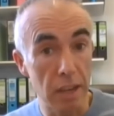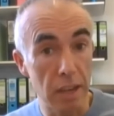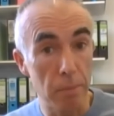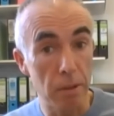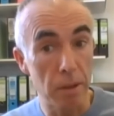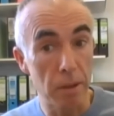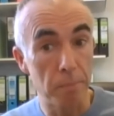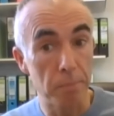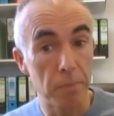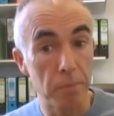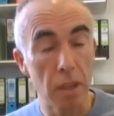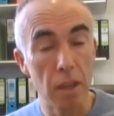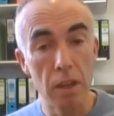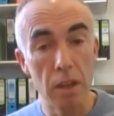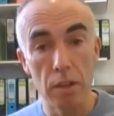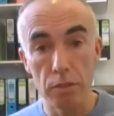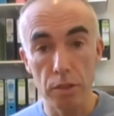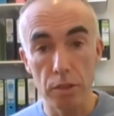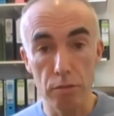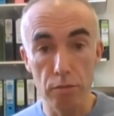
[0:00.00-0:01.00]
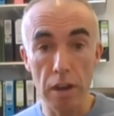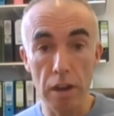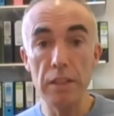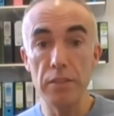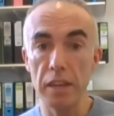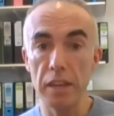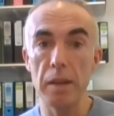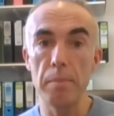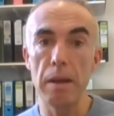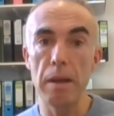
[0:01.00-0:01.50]
debit. The great
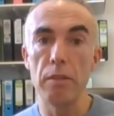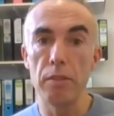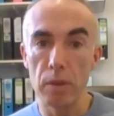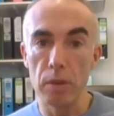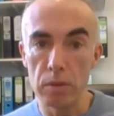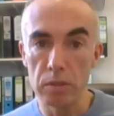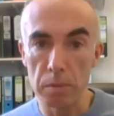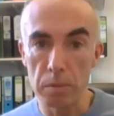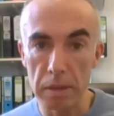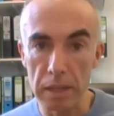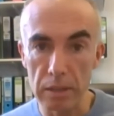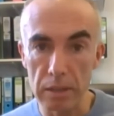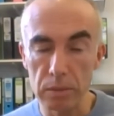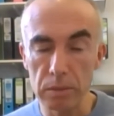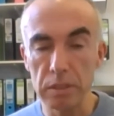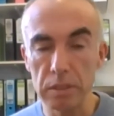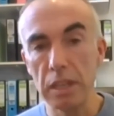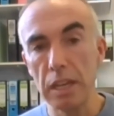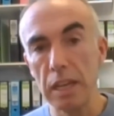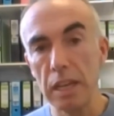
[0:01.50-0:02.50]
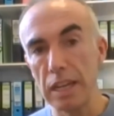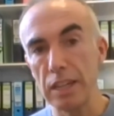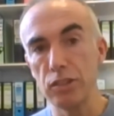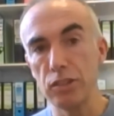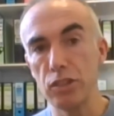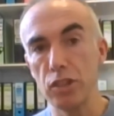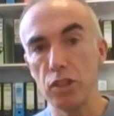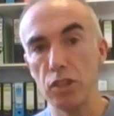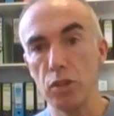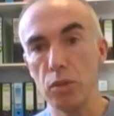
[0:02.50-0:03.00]
thing about those appeals is
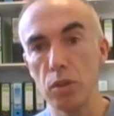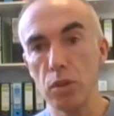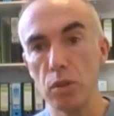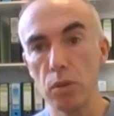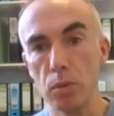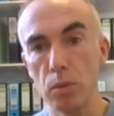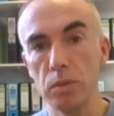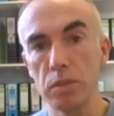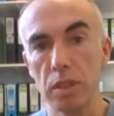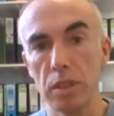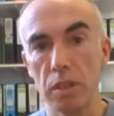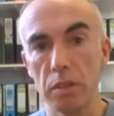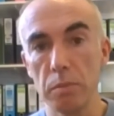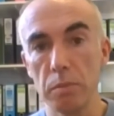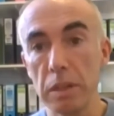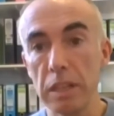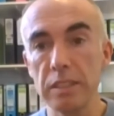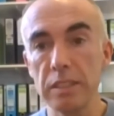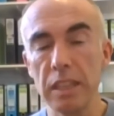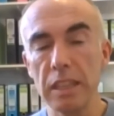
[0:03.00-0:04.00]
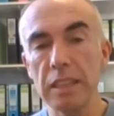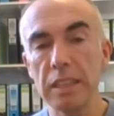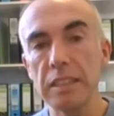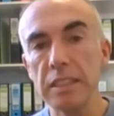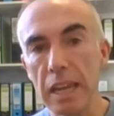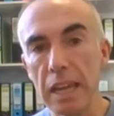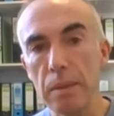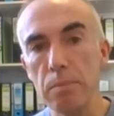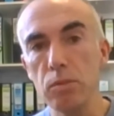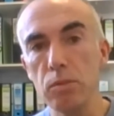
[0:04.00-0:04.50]
that you can also, because they're the
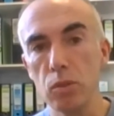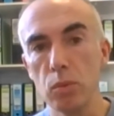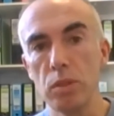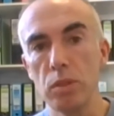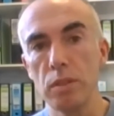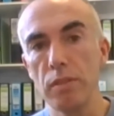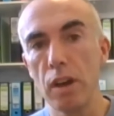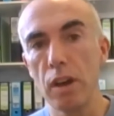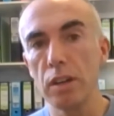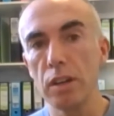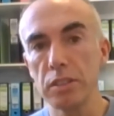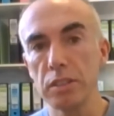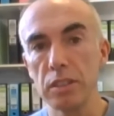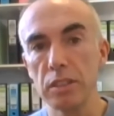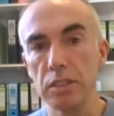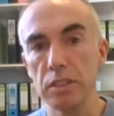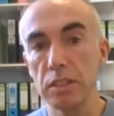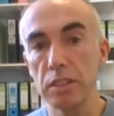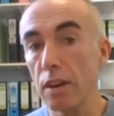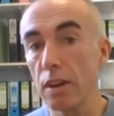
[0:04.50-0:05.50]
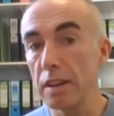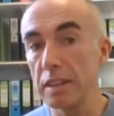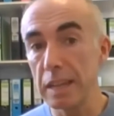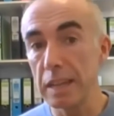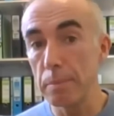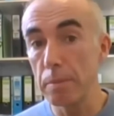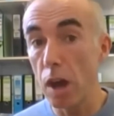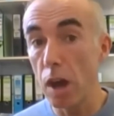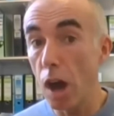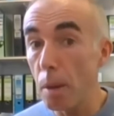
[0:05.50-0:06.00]
same sort of ask as a direct
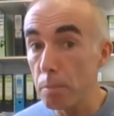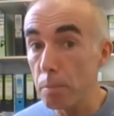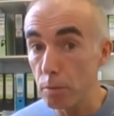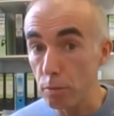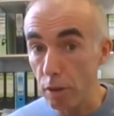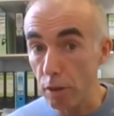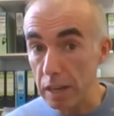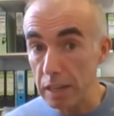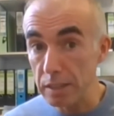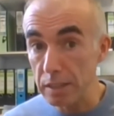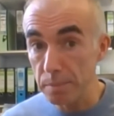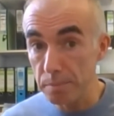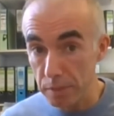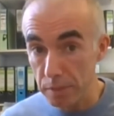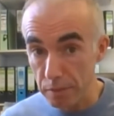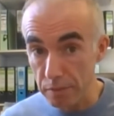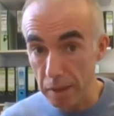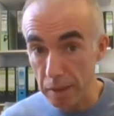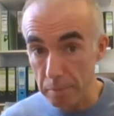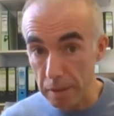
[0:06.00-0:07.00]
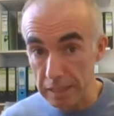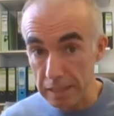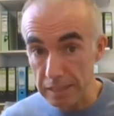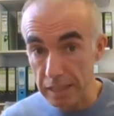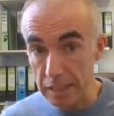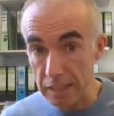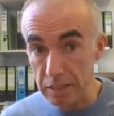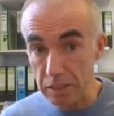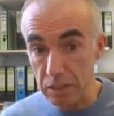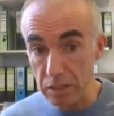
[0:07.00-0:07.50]
debit upgrade, if that makes
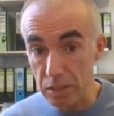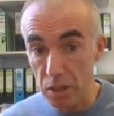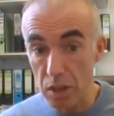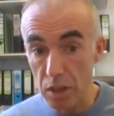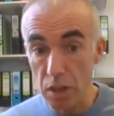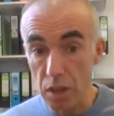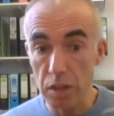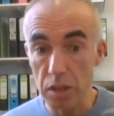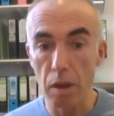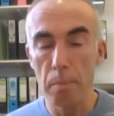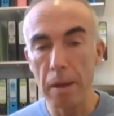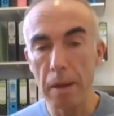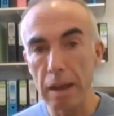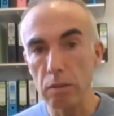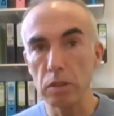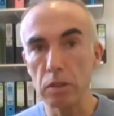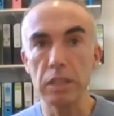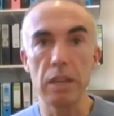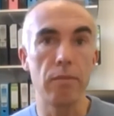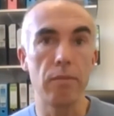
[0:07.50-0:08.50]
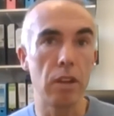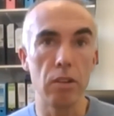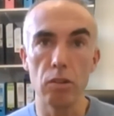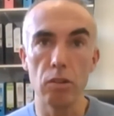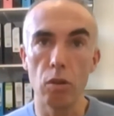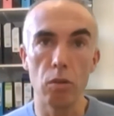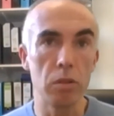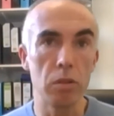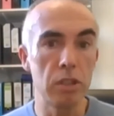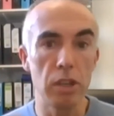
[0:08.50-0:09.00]
sense, you know, about giving
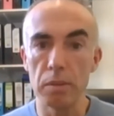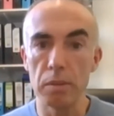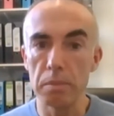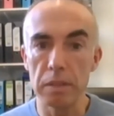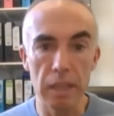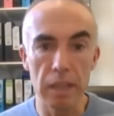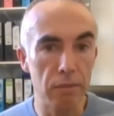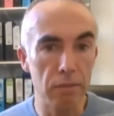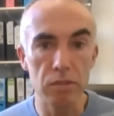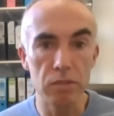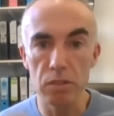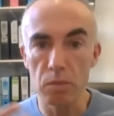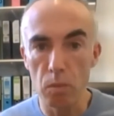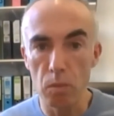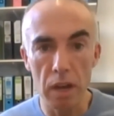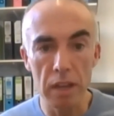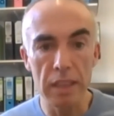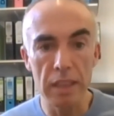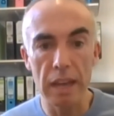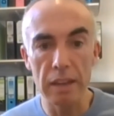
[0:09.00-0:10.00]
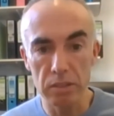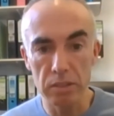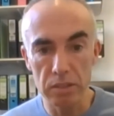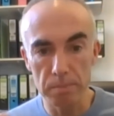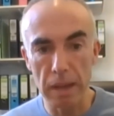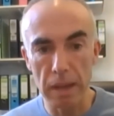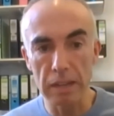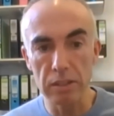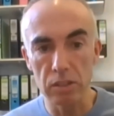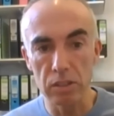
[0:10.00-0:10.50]
long-term gifts and why that
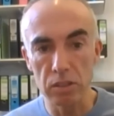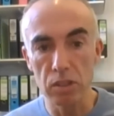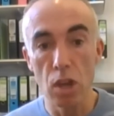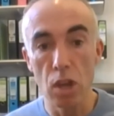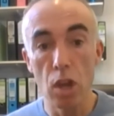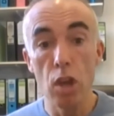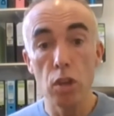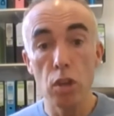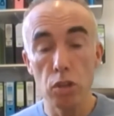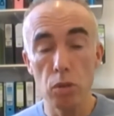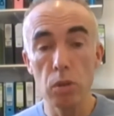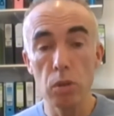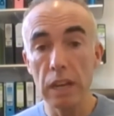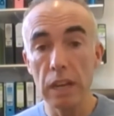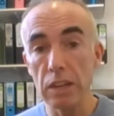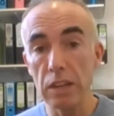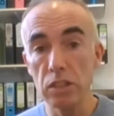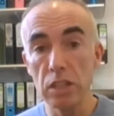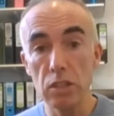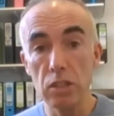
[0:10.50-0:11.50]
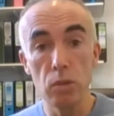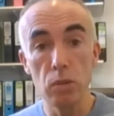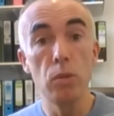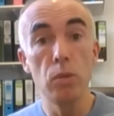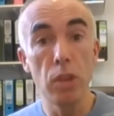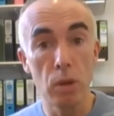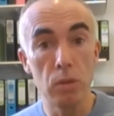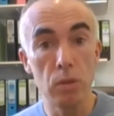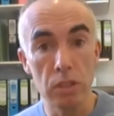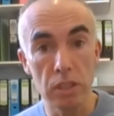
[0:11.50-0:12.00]
matters, you can actually do
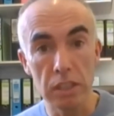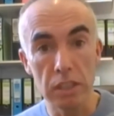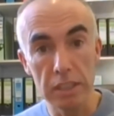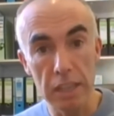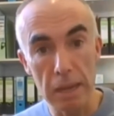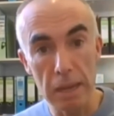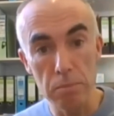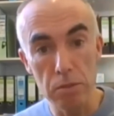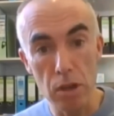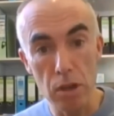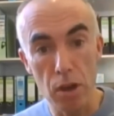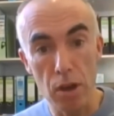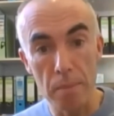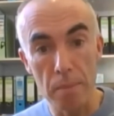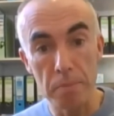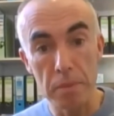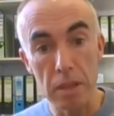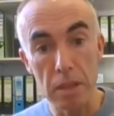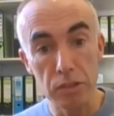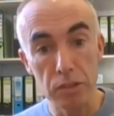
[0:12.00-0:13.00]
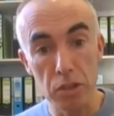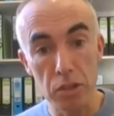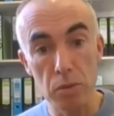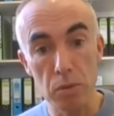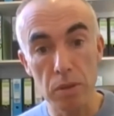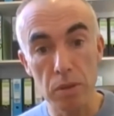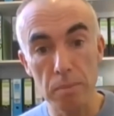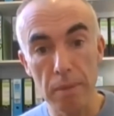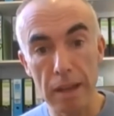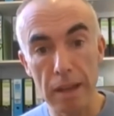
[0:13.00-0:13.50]
those at the same time. So you
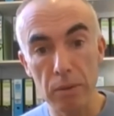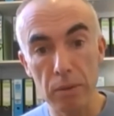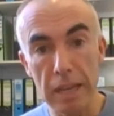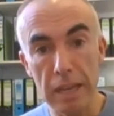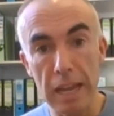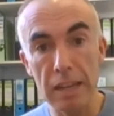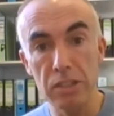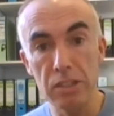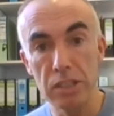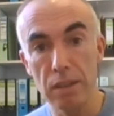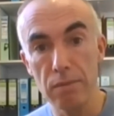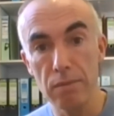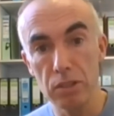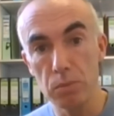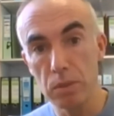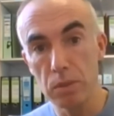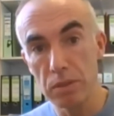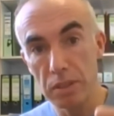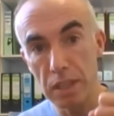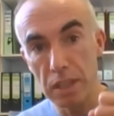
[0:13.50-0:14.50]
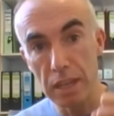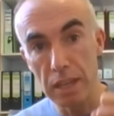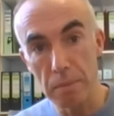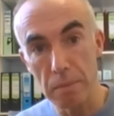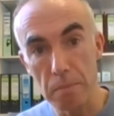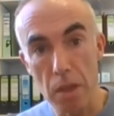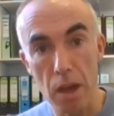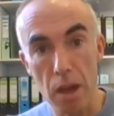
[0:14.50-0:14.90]
can mail cash givers with the